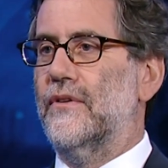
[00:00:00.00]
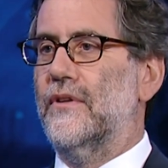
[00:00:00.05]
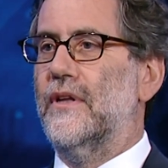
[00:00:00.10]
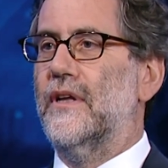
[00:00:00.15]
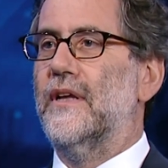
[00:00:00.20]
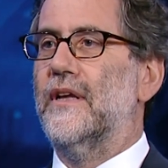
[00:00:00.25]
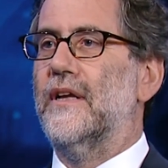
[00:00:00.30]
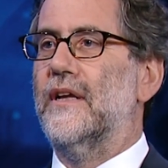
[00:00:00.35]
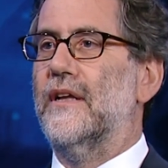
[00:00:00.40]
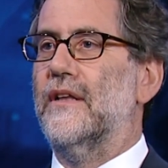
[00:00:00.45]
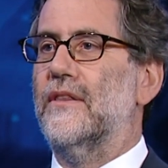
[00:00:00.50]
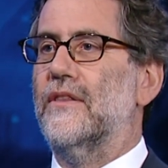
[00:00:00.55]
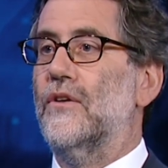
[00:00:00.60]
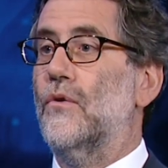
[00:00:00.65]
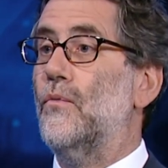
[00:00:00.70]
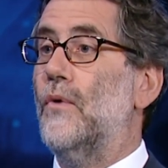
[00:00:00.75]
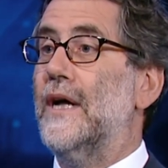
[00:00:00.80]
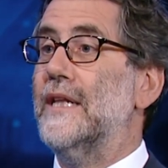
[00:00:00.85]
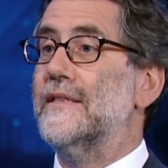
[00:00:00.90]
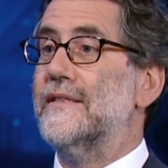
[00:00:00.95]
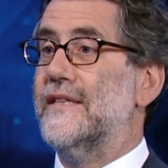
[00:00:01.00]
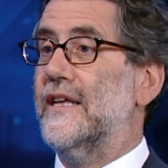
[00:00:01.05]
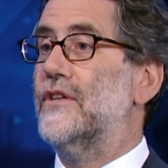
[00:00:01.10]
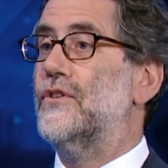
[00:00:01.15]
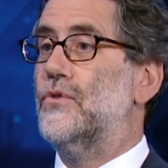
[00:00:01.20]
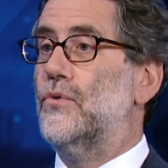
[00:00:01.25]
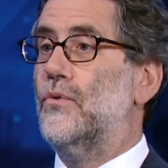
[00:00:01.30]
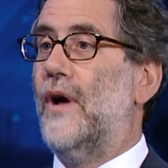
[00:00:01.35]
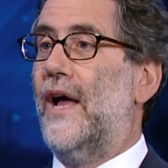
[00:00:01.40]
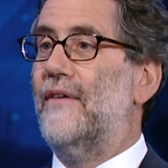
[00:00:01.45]
Uh, the ones that
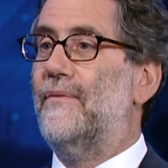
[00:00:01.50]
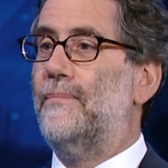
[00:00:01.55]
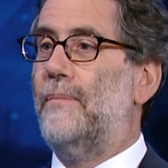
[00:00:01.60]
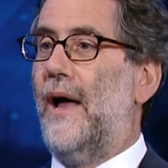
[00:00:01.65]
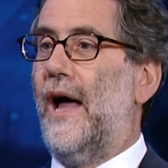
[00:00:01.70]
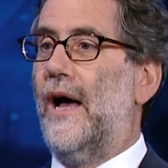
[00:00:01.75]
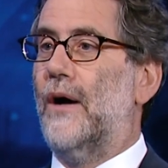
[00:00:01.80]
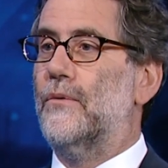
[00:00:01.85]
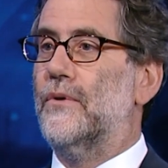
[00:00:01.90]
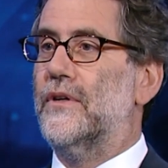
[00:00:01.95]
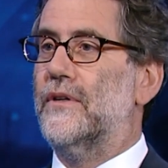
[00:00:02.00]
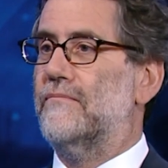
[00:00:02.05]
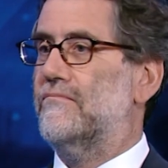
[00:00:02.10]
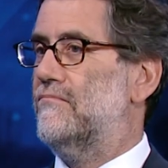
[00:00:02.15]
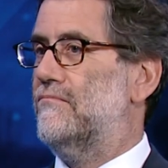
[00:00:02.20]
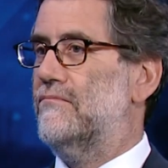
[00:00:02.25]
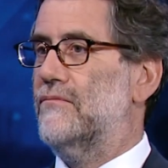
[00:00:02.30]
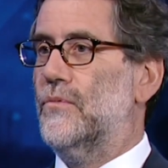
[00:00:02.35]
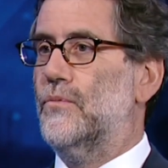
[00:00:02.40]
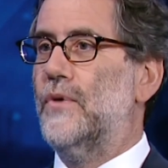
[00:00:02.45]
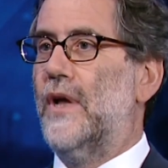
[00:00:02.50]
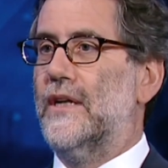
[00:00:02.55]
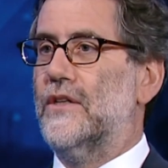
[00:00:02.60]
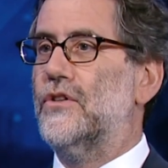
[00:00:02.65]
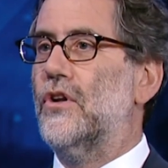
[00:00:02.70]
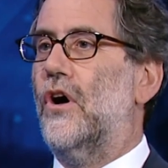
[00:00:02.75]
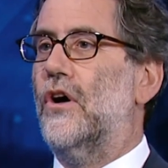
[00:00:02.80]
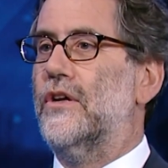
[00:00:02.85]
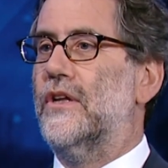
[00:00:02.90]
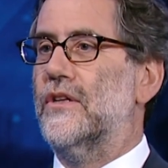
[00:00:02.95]
do have power, we are
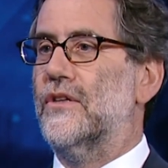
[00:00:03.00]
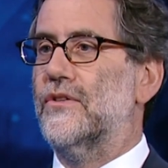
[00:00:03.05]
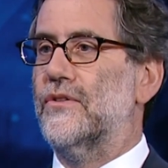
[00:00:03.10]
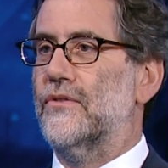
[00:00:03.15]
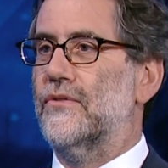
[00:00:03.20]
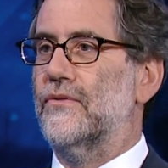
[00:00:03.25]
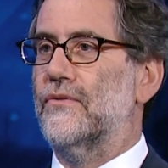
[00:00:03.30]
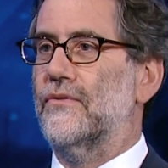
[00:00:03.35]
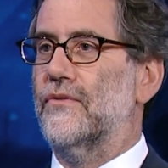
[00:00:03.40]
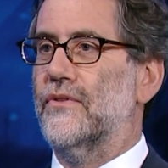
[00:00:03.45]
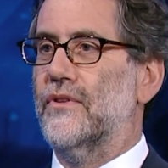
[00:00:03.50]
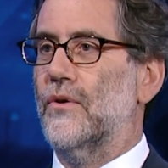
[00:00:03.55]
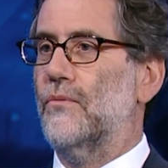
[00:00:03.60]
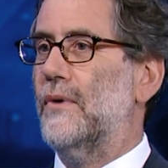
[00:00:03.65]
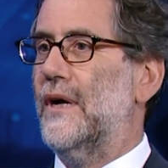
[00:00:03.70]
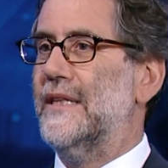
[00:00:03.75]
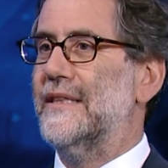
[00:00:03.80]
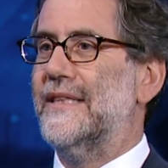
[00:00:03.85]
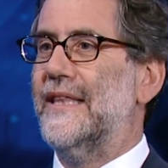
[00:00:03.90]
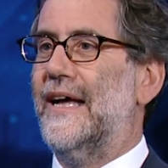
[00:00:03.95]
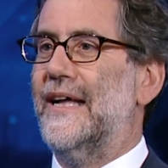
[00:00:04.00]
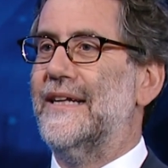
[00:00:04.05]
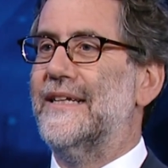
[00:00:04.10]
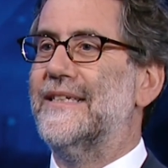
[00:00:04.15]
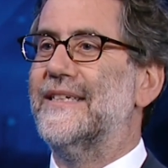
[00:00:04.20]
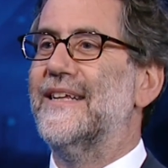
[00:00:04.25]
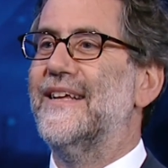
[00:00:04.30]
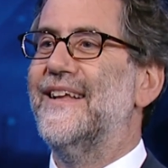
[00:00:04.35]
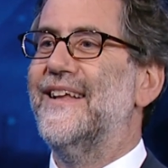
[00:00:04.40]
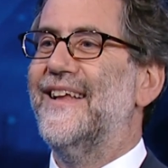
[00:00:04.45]
talking to. The ones
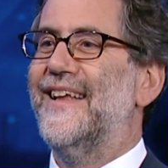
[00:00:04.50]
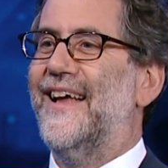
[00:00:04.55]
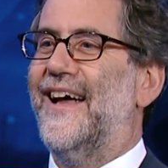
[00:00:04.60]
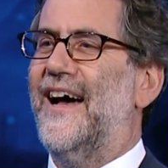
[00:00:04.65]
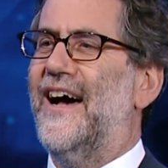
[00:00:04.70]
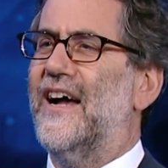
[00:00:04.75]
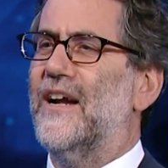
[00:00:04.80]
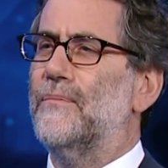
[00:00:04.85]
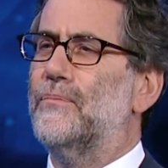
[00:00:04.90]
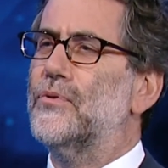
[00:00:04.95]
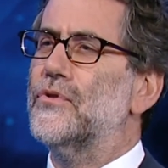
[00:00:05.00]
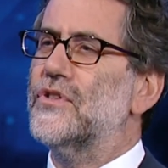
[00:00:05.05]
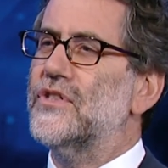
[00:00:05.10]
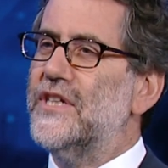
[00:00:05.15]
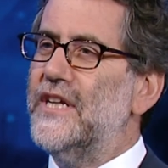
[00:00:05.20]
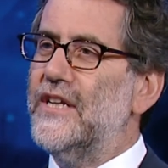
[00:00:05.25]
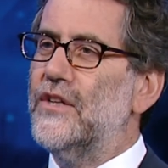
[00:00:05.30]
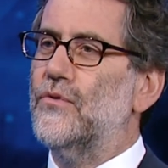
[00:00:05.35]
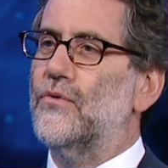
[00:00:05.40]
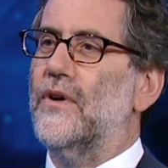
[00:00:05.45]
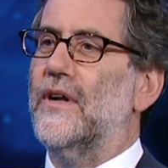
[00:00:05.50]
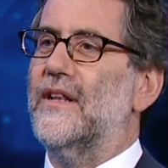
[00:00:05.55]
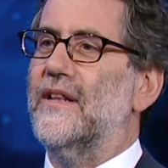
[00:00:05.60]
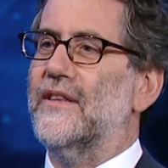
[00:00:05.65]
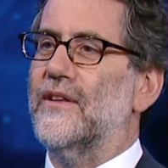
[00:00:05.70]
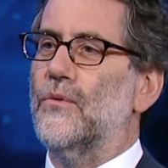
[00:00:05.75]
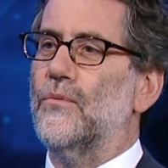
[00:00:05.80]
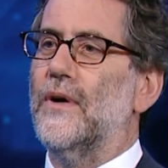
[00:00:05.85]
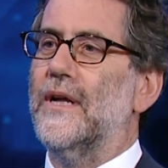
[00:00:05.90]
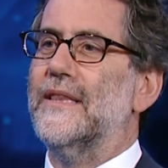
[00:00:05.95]
that are procedural,
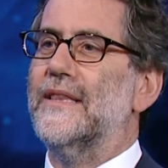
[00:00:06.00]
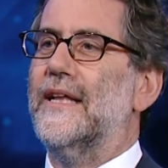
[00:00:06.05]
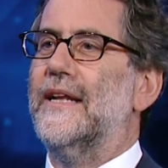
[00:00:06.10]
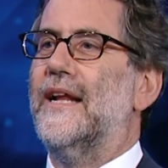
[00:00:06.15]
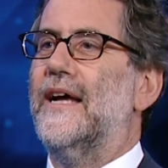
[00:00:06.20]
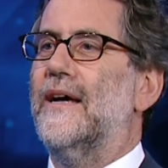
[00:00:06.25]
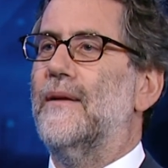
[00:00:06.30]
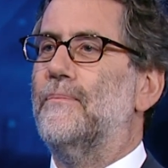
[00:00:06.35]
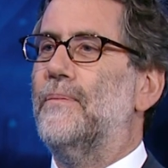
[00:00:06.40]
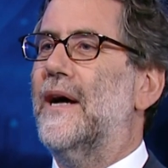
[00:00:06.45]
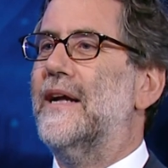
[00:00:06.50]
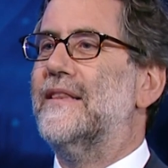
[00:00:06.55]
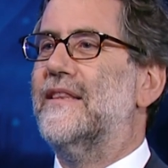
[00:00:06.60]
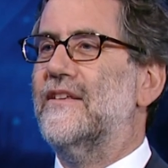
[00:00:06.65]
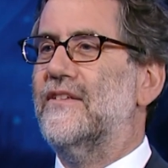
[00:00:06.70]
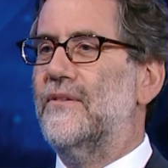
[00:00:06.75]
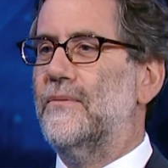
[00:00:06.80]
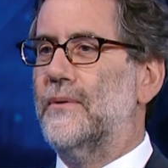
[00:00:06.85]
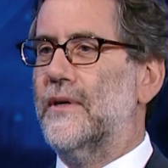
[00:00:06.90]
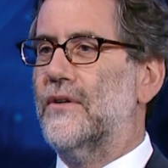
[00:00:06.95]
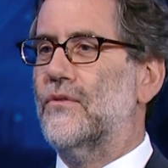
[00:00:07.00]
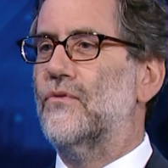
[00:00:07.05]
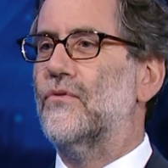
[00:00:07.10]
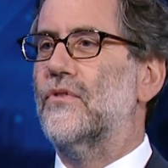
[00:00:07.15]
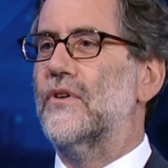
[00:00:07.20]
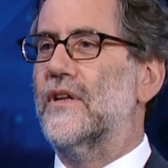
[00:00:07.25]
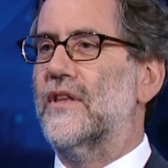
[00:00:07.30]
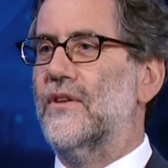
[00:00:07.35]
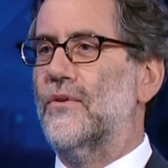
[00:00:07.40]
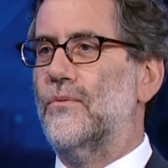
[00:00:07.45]
the ones that are
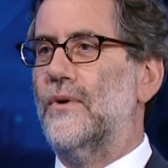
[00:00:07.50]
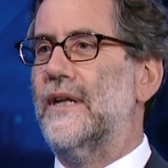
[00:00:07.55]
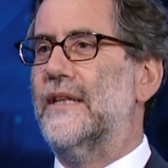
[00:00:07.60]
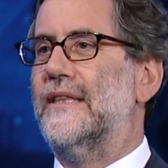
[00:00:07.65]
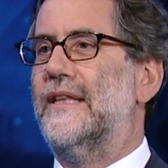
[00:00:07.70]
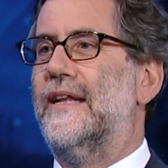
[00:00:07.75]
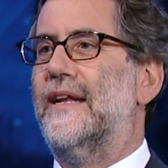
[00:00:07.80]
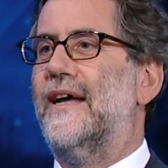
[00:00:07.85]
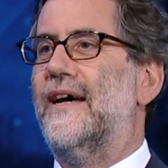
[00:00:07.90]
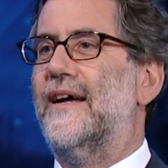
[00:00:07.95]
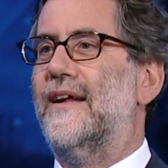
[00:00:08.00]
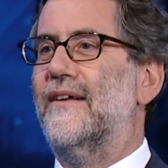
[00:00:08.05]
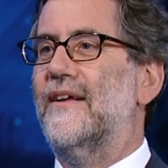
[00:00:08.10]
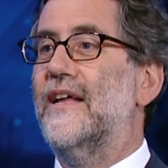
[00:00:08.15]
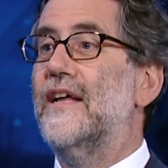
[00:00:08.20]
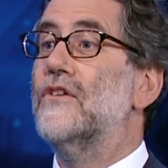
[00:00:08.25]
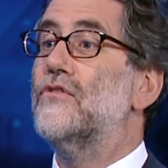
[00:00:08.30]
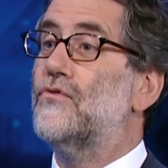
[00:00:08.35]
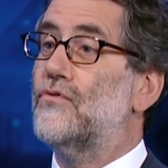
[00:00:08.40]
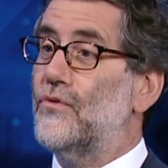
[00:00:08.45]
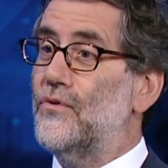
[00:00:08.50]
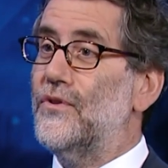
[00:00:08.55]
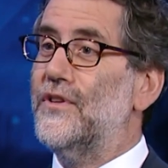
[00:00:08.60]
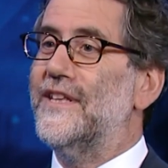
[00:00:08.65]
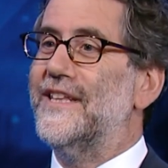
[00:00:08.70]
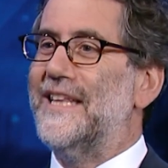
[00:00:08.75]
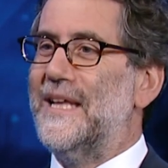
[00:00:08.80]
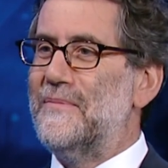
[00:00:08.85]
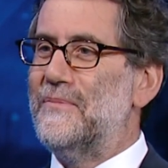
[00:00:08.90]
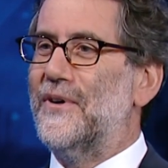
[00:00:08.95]
participatory, the ones that are
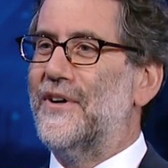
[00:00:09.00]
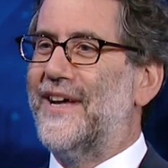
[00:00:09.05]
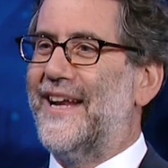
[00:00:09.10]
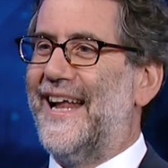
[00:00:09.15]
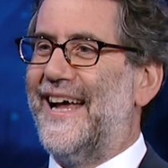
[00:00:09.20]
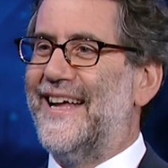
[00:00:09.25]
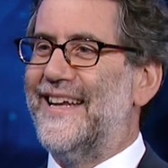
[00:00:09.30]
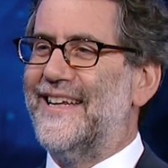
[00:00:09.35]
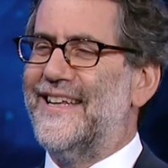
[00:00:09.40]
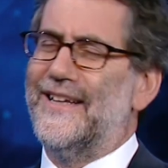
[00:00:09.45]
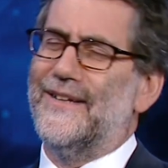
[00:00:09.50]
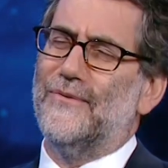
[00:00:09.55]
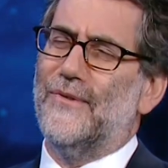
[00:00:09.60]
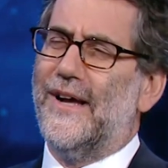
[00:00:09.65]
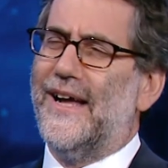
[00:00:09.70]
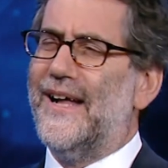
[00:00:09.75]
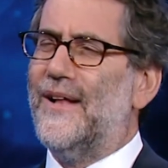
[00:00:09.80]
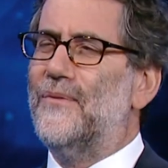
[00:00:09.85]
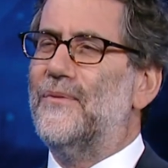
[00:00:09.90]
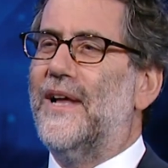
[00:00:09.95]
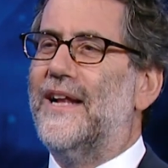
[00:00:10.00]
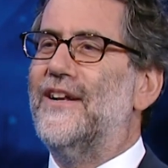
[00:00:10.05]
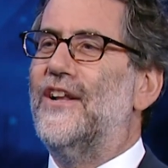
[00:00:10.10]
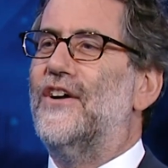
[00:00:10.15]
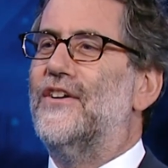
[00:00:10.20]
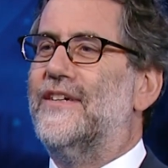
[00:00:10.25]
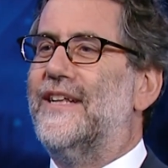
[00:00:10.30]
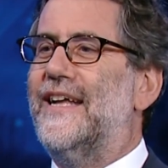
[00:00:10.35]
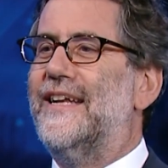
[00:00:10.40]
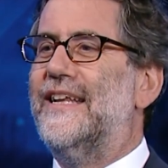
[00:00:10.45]
truly democratic, well, we are
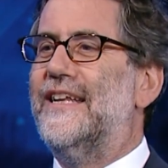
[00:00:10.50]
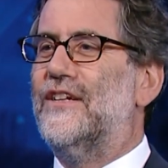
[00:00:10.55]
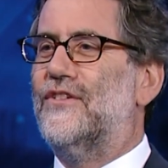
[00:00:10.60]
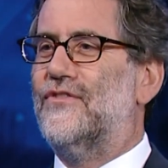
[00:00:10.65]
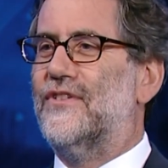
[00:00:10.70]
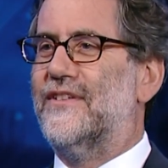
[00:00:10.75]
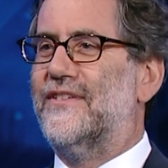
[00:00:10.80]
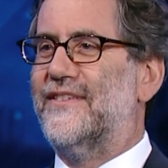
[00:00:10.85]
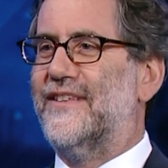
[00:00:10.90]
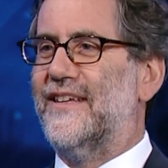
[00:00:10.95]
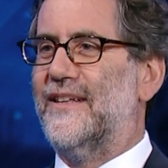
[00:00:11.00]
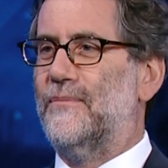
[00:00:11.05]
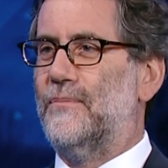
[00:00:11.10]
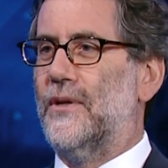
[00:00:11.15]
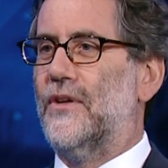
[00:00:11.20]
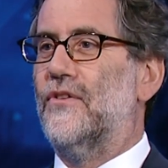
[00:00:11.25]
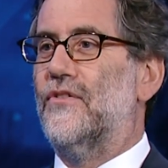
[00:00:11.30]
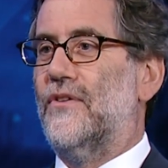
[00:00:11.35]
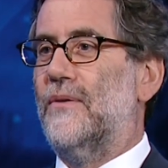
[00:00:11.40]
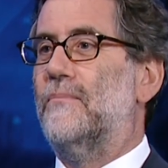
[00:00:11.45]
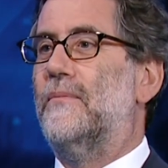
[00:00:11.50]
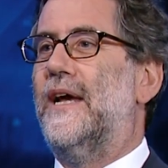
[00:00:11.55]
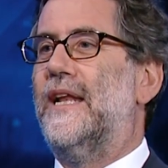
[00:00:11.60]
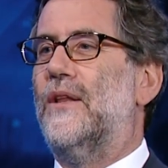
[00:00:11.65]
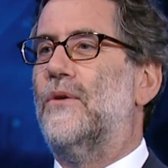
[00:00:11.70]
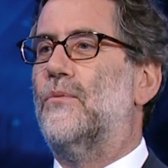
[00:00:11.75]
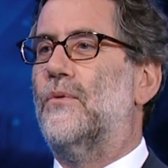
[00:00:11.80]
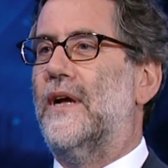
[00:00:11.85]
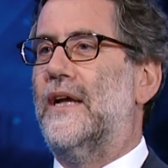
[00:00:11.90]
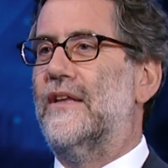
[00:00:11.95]
not that interested because in
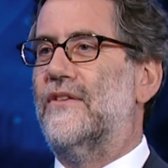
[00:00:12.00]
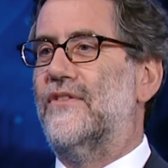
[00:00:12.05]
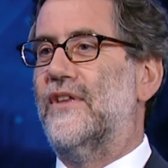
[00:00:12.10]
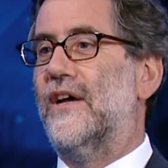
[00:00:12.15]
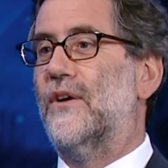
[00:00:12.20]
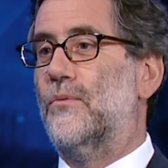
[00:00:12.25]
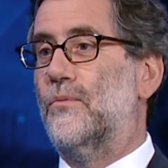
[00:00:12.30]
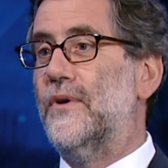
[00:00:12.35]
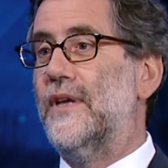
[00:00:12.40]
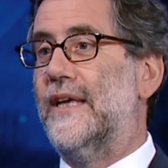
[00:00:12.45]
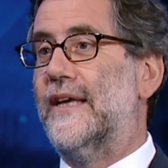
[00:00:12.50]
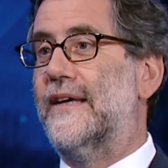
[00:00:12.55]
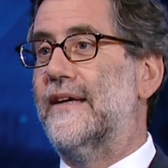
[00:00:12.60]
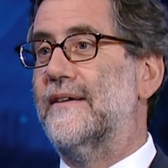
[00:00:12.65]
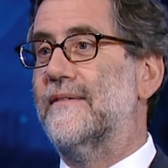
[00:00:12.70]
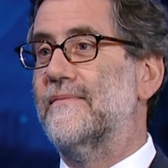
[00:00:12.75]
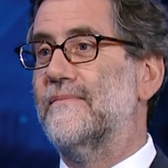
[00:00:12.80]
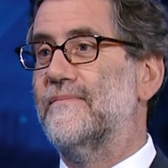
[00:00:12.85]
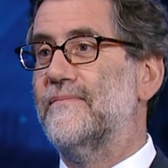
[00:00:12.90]
many ways they are weak.